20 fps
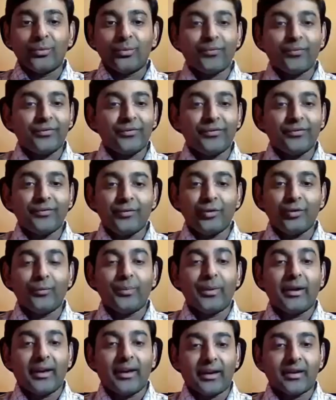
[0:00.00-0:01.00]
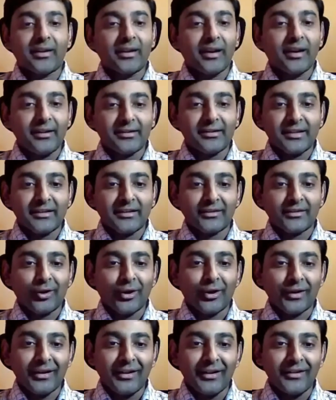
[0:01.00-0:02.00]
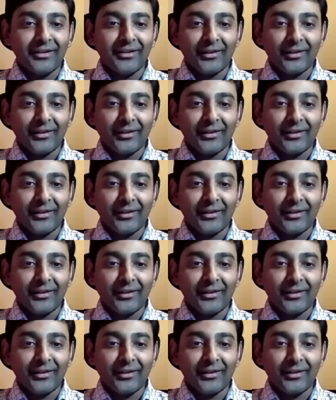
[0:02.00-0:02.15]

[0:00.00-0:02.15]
Laura, you've been recognized